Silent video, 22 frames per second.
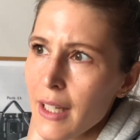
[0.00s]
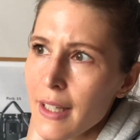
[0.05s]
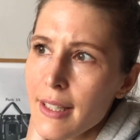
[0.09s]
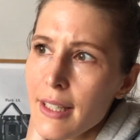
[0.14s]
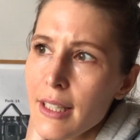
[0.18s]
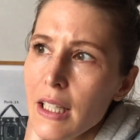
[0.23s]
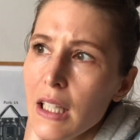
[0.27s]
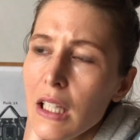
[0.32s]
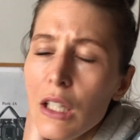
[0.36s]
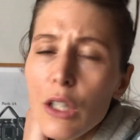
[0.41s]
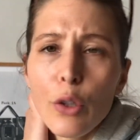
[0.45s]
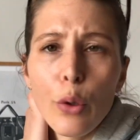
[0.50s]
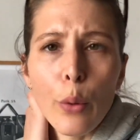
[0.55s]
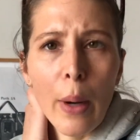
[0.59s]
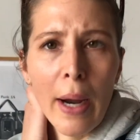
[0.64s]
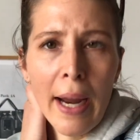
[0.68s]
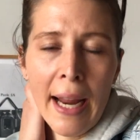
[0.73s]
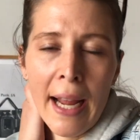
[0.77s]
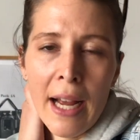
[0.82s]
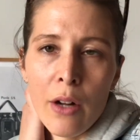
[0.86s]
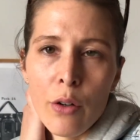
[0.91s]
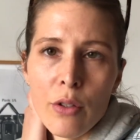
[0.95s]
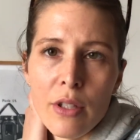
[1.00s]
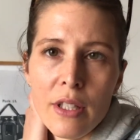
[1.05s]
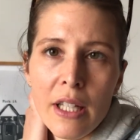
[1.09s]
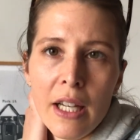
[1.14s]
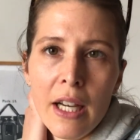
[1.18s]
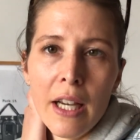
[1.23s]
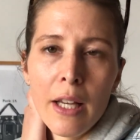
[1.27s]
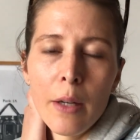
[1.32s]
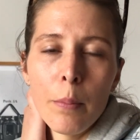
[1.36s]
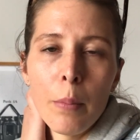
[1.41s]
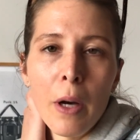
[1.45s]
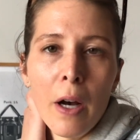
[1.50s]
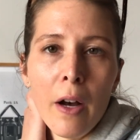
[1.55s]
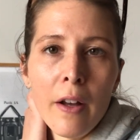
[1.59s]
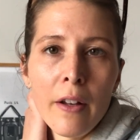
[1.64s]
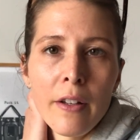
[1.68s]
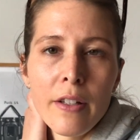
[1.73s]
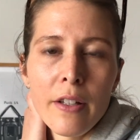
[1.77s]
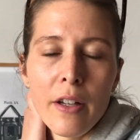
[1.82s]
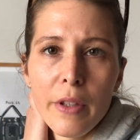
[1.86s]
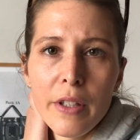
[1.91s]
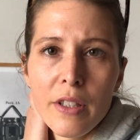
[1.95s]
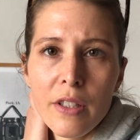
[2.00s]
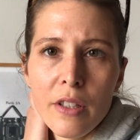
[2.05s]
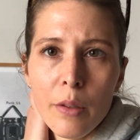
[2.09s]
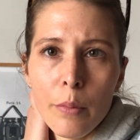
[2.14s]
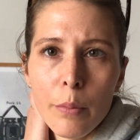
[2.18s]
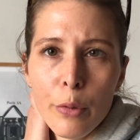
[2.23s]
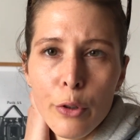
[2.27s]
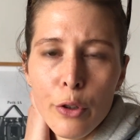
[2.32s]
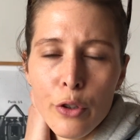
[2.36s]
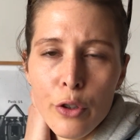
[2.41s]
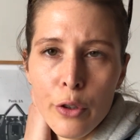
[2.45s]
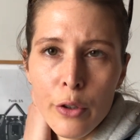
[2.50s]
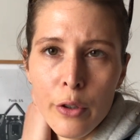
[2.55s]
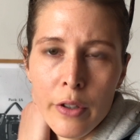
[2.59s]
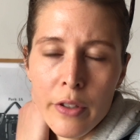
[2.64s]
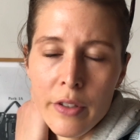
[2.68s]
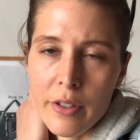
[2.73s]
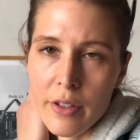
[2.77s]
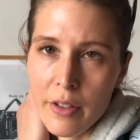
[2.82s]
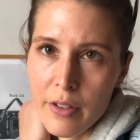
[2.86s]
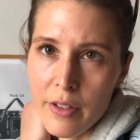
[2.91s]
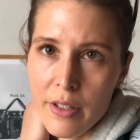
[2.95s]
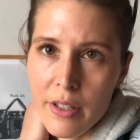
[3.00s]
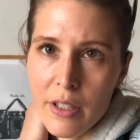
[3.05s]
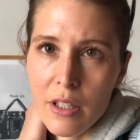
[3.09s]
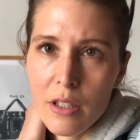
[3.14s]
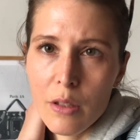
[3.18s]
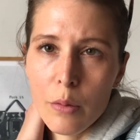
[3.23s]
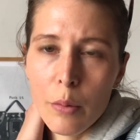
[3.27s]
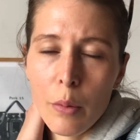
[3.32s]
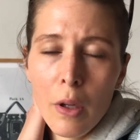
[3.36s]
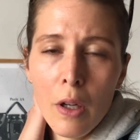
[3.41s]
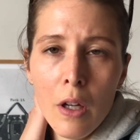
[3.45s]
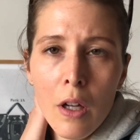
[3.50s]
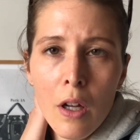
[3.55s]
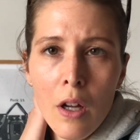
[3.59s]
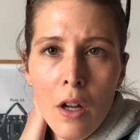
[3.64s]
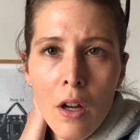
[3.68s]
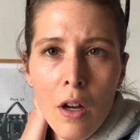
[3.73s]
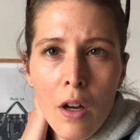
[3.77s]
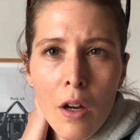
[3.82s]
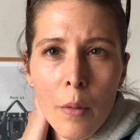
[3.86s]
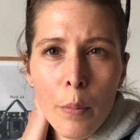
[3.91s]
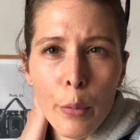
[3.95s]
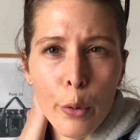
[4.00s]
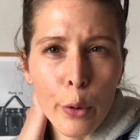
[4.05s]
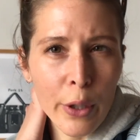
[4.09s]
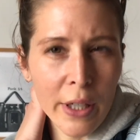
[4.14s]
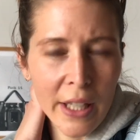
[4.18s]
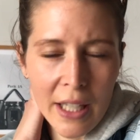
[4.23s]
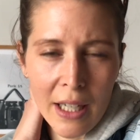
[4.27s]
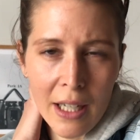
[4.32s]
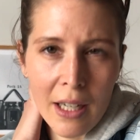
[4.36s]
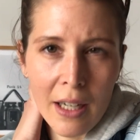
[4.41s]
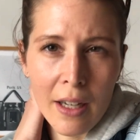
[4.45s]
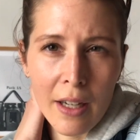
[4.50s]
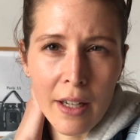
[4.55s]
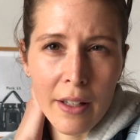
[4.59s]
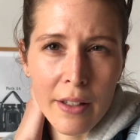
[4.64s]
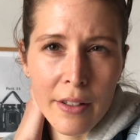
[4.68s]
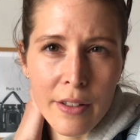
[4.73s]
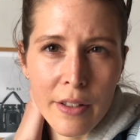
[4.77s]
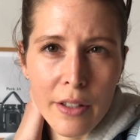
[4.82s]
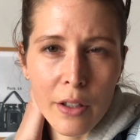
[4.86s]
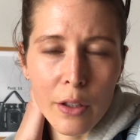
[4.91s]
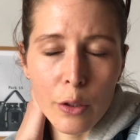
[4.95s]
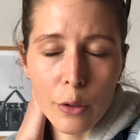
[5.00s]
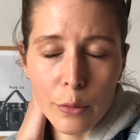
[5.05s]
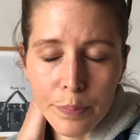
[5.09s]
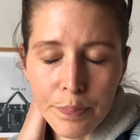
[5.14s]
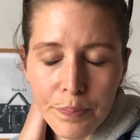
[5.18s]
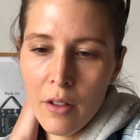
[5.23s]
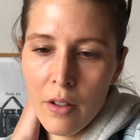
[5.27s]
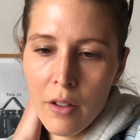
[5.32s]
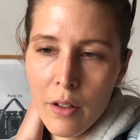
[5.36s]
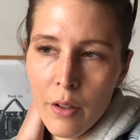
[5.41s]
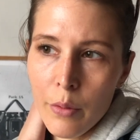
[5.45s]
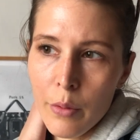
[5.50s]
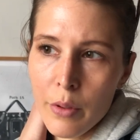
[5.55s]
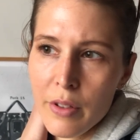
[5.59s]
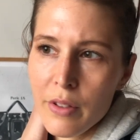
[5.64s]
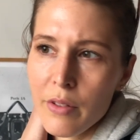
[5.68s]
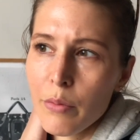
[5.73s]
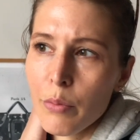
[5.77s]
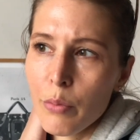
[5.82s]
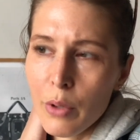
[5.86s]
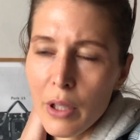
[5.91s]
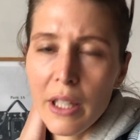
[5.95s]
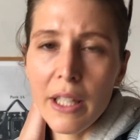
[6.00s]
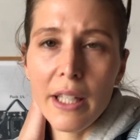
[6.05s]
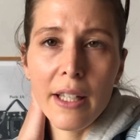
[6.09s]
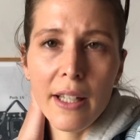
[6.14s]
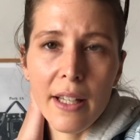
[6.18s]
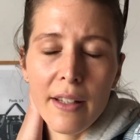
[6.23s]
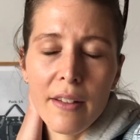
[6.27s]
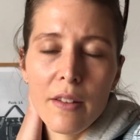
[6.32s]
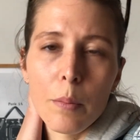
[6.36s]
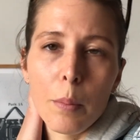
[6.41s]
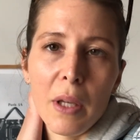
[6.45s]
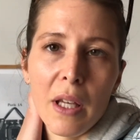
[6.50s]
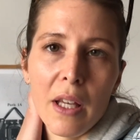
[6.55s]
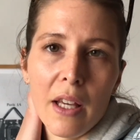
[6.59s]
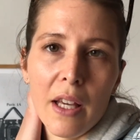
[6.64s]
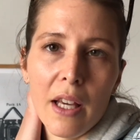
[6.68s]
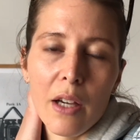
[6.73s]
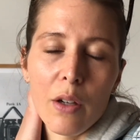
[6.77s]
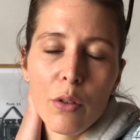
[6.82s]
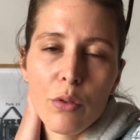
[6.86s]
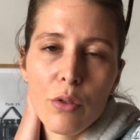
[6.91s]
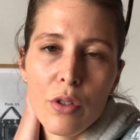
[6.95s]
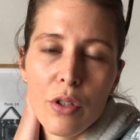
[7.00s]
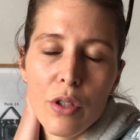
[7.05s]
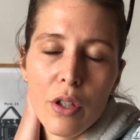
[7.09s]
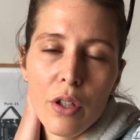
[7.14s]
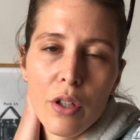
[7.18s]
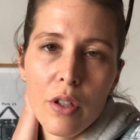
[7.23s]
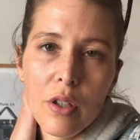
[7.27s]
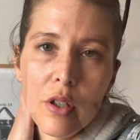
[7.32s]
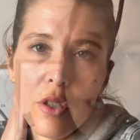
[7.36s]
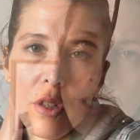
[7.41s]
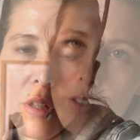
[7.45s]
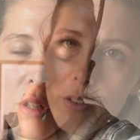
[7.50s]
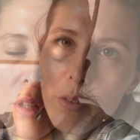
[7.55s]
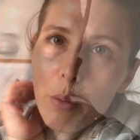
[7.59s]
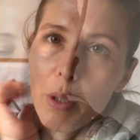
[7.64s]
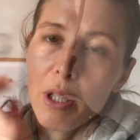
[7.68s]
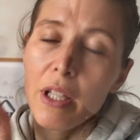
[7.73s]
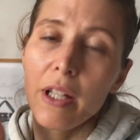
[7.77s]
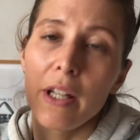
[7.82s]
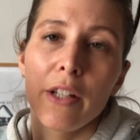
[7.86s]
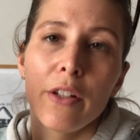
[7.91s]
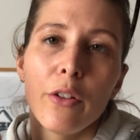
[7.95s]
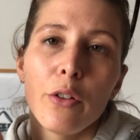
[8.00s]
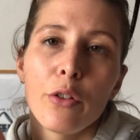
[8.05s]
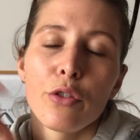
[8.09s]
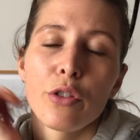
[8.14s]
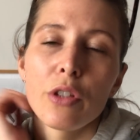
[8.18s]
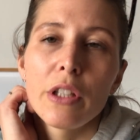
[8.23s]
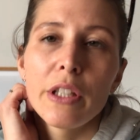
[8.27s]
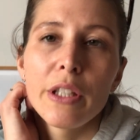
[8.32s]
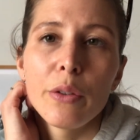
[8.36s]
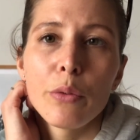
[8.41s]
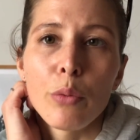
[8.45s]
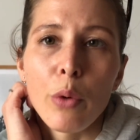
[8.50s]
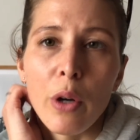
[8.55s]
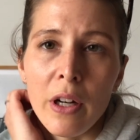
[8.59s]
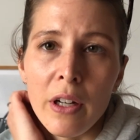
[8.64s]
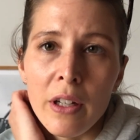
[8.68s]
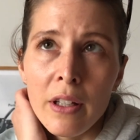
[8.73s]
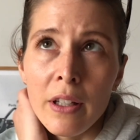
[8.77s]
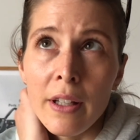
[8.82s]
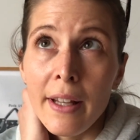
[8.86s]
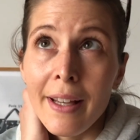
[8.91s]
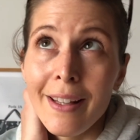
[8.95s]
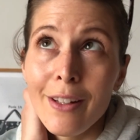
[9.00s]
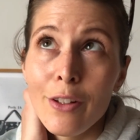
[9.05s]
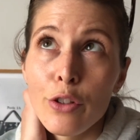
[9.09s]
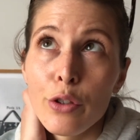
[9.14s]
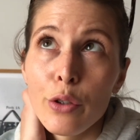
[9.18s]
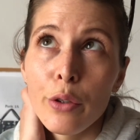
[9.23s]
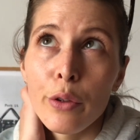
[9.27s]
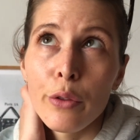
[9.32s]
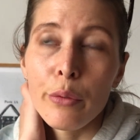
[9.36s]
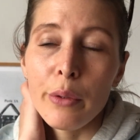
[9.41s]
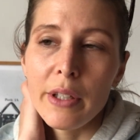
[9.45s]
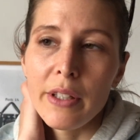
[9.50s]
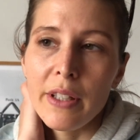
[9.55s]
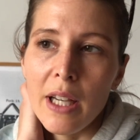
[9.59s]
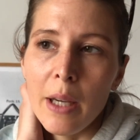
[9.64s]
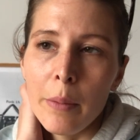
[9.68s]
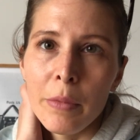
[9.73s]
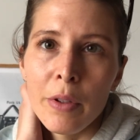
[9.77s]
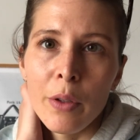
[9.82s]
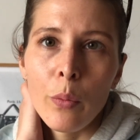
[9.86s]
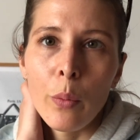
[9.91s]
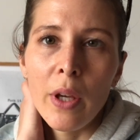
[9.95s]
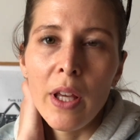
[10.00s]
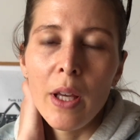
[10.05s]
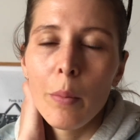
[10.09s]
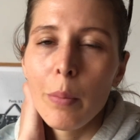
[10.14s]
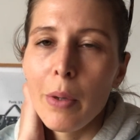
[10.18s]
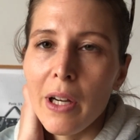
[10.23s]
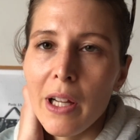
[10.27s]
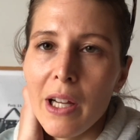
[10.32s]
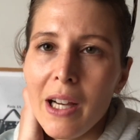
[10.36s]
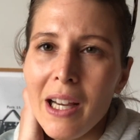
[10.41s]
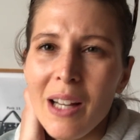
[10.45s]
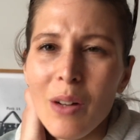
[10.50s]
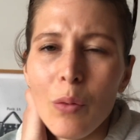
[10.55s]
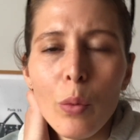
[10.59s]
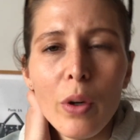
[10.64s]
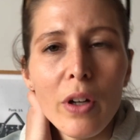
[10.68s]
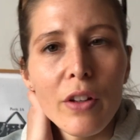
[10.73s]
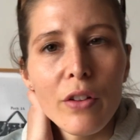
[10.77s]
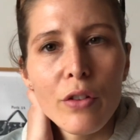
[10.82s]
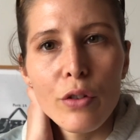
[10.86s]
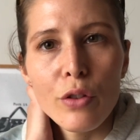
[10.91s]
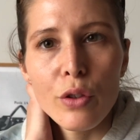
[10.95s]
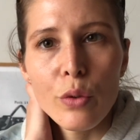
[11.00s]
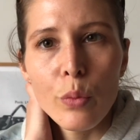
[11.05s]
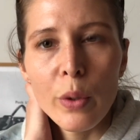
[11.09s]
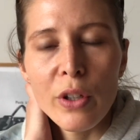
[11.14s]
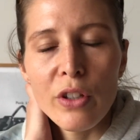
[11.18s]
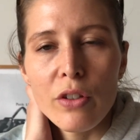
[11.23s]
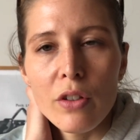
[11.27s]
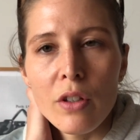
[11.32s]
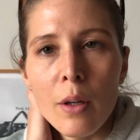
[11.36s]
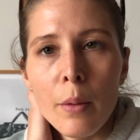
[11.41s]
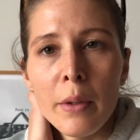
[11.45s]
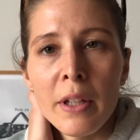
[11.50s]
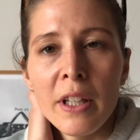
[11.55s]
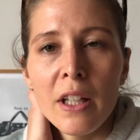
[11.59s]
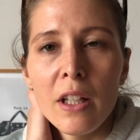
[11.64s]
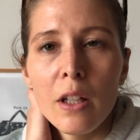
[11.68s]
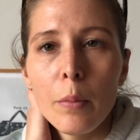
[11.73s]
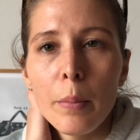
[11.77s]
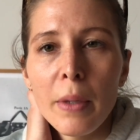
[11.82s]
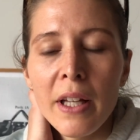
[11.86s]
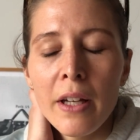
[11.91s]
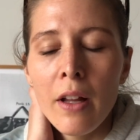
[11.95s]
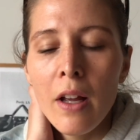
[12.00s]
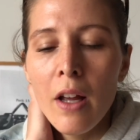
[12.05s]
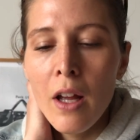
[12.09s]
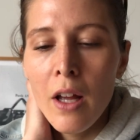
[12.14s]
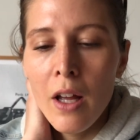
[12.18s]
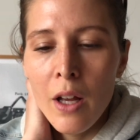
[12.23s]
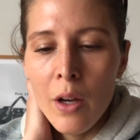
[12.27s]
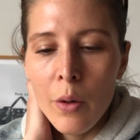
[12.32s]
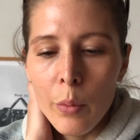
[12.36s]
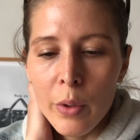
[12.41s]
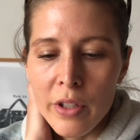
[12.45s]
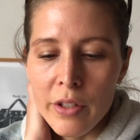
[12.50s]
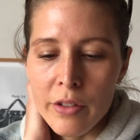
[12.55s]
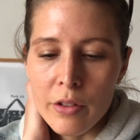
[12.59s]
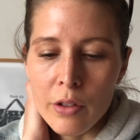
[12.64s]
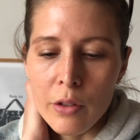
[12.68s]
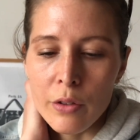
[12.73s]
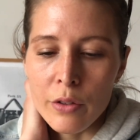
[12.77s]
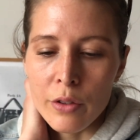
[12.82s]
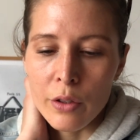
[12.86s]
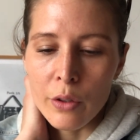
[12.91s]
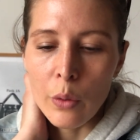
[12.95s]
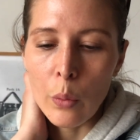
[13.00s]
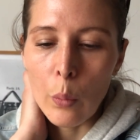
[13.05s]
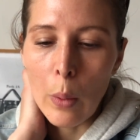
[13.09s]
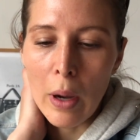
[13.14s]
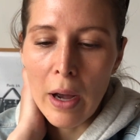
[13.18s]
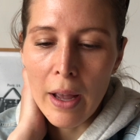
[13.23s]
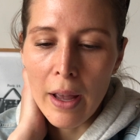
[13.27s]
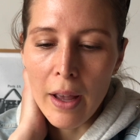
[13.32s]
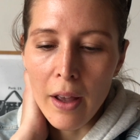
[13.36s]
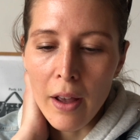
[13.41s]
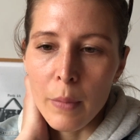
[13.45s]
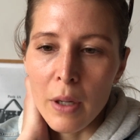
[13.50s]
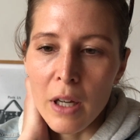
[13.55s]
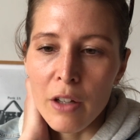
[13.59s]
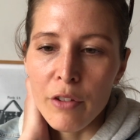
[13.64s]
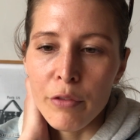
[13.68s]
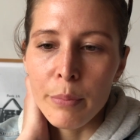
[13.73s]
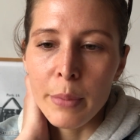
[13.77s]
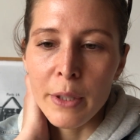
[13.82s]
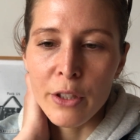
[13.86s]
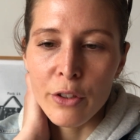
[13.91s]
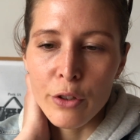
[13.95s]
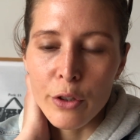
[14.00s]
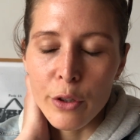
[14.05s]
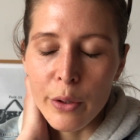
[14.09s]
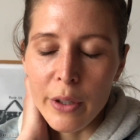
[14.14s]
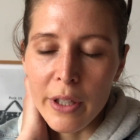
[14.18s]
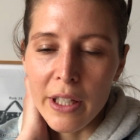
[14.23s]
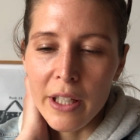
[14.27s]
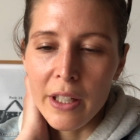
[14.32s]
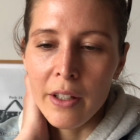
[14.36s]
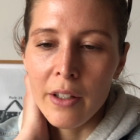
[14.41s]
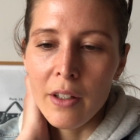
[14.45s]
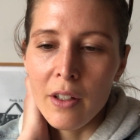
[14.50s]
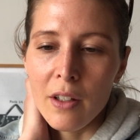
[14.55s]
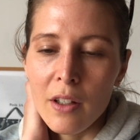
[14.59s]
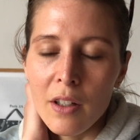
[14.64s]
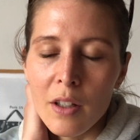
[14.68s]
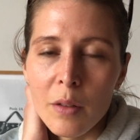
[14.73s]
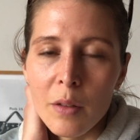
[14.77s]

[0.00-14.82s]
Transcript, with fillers: It's a little gray outside, but the temperatures are still pretty high, so it was really nice being out. Well, I usually run like 2 to 3 times a week, but I kind of wanted to switch it up a little bit, which is also why I've been doing